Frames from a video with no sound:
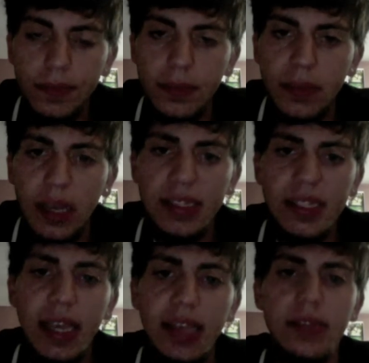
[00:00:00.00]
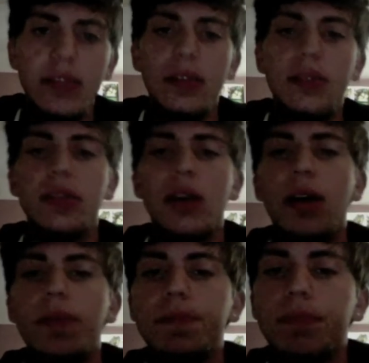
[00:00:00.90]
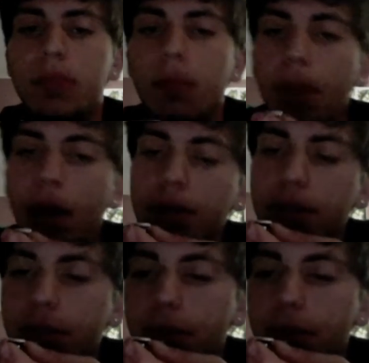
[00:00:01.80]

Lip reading: Nice taste. Let's buzz.